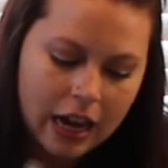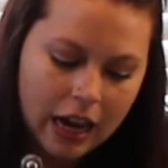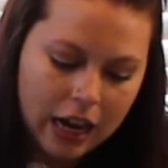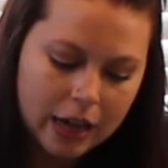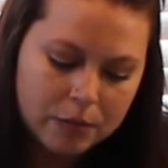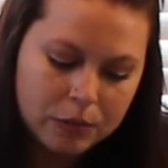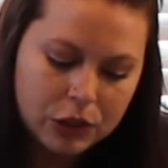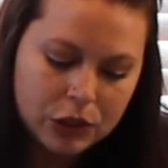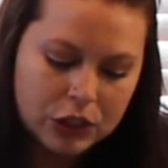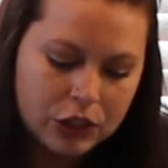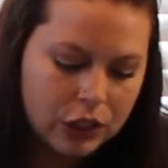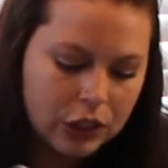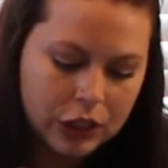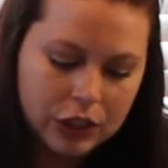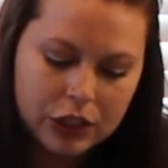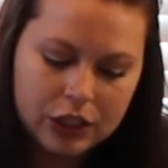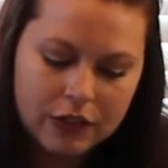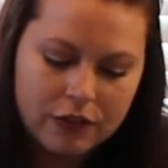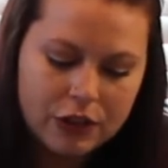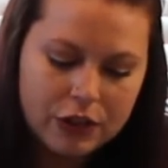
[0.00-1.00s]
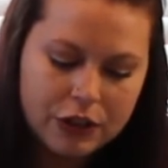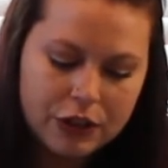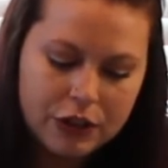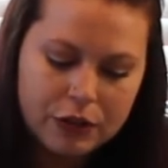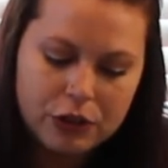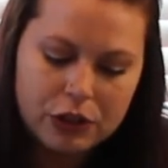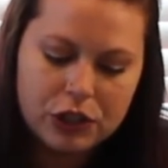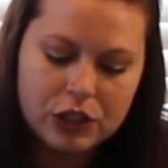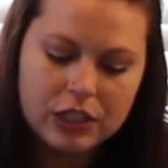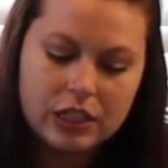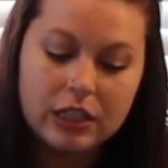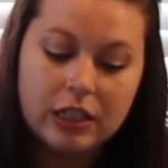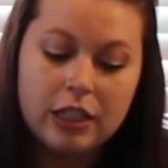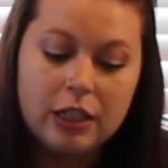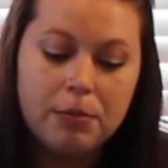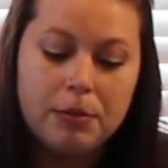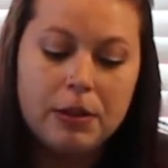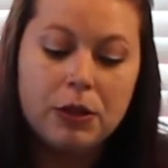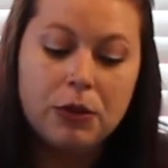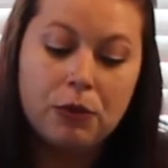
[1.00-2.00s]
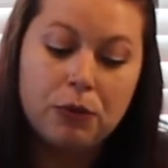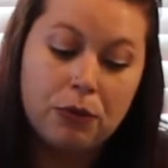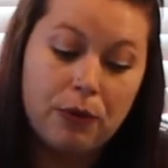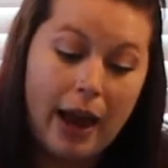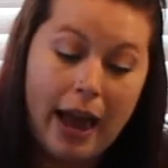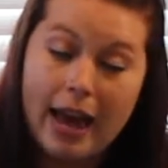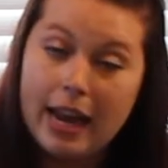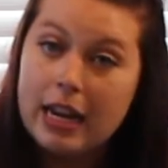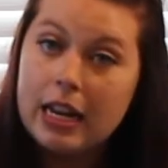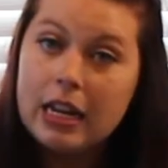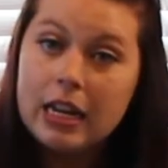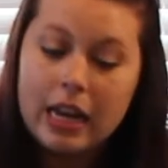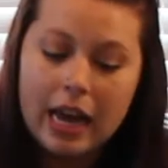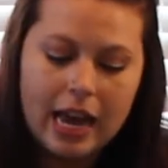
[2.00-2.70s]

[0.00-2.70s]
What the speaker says: I'm sure if you use just a little bit of red,